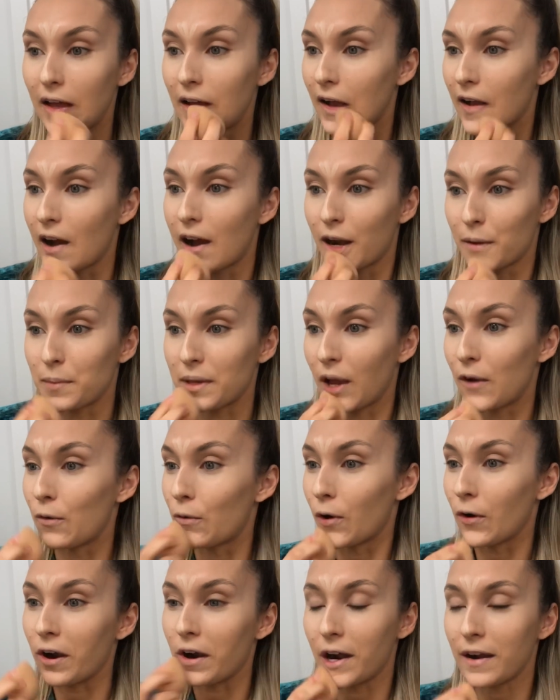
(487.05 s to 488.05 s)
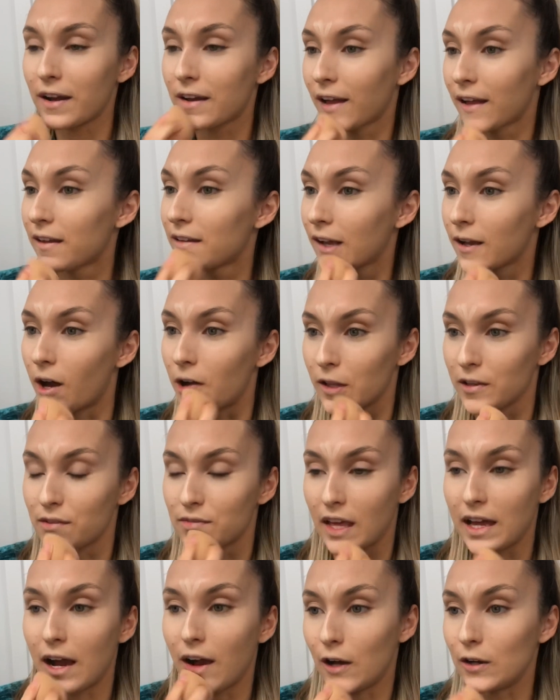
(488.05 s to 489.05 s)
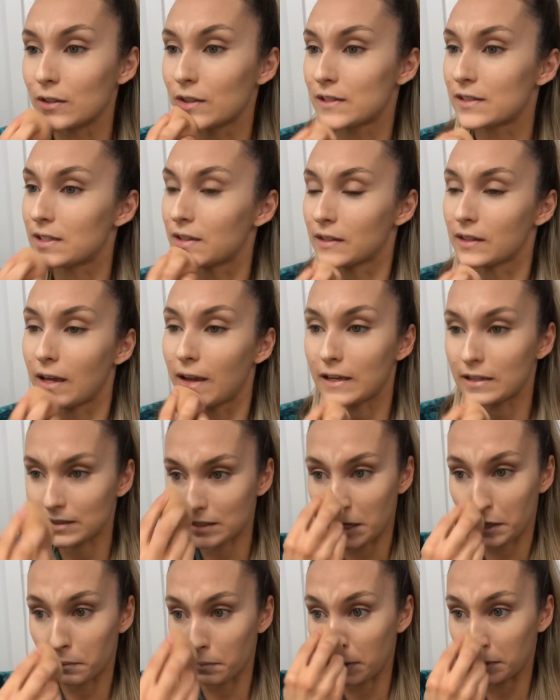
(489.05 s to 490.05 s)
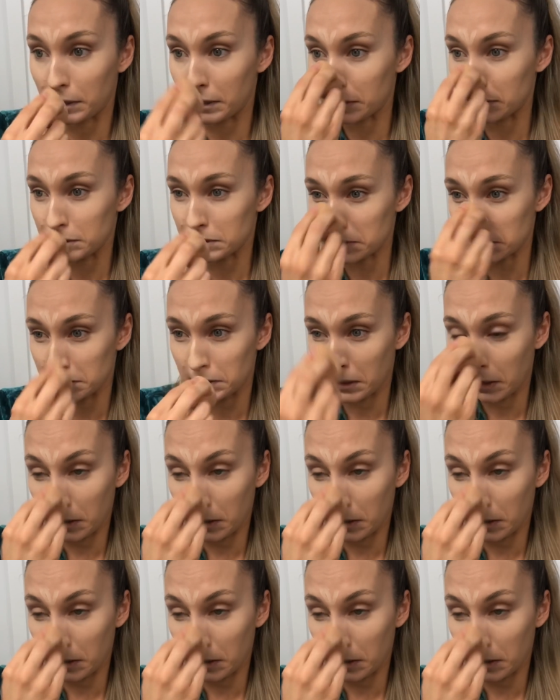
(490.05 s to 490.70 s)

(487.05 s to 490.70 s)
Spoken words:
gotta be at work, gotta leave the house in like 10 minutes